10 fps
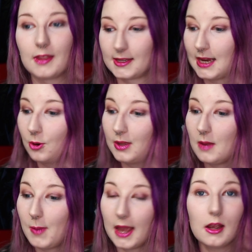That's how
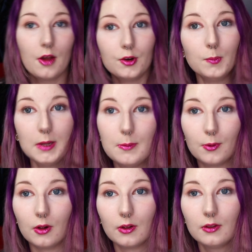they pay other
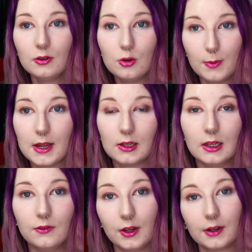people who make a
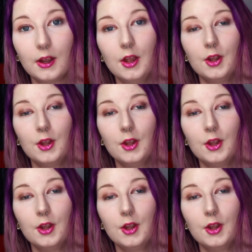living.